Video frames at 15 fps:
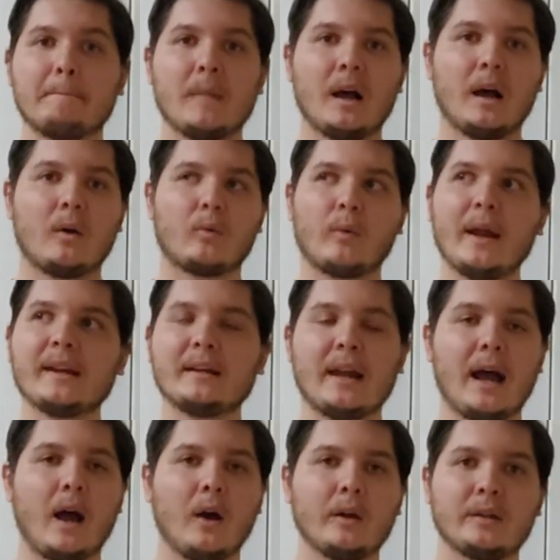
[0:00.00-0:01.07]
Right
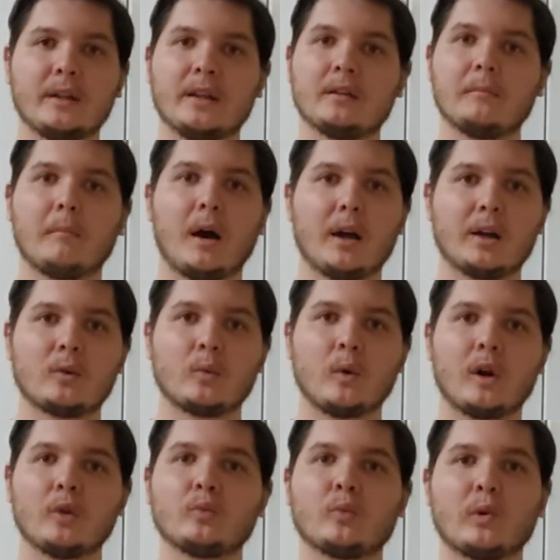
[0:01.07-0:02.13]
now in the modern
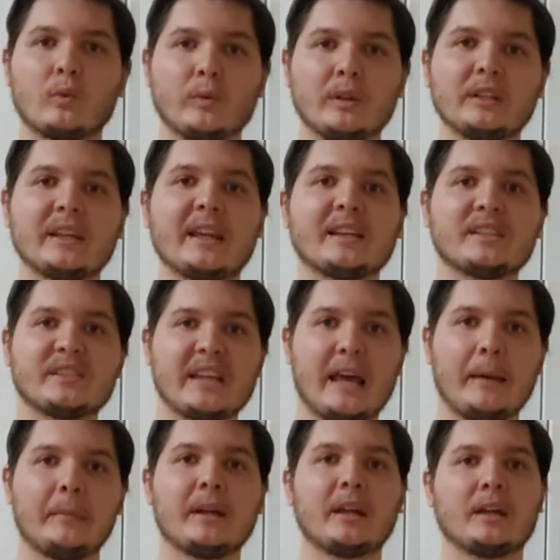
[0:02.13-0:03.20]
world, we're really
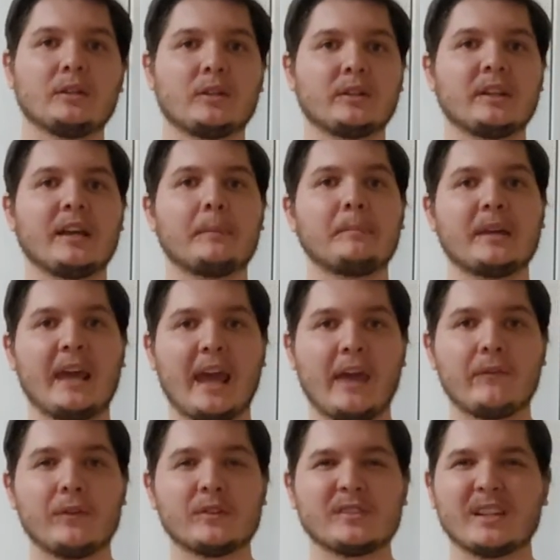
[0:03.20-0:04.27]
examining and looking at
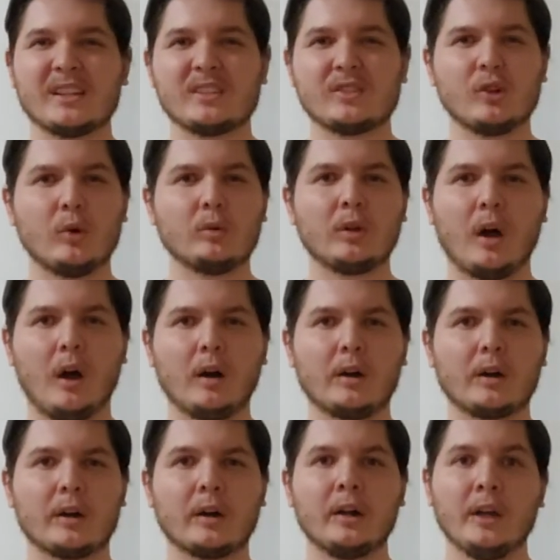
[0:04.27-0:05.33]
behaviors, and it's no
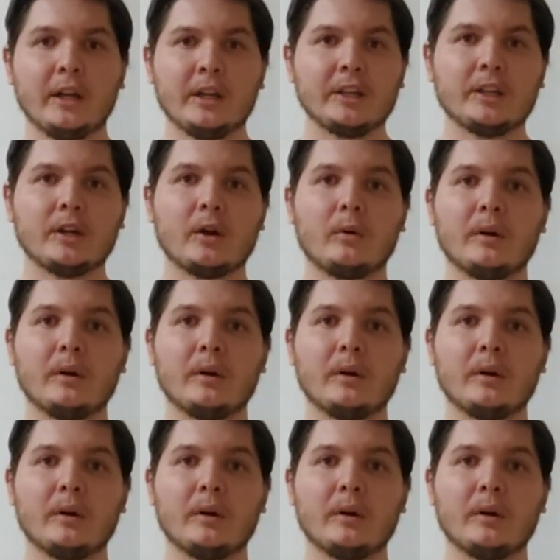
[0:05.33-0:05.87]
longer, he